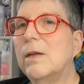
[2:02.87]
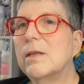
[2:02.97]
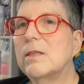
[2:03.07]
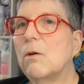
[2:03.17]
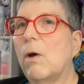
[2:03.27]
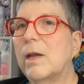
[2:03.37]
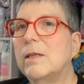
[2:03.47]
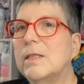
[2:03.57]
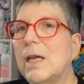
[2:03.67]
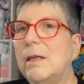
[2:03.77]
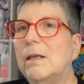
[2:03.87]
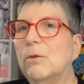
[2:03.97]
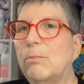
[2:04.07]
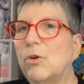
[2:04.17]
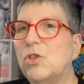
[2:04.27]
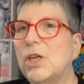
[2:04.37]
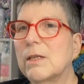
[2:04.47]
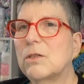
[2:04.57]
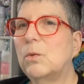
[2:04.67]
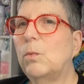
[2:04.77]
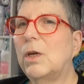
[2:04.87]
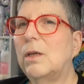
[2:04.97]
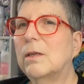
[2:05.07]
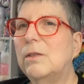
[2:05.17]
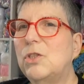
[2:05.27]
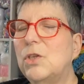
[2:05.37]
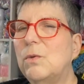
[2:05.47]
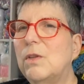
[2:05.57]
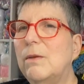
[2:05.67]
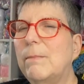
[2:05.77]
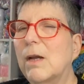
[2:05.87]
so I can take little projects to work and do them.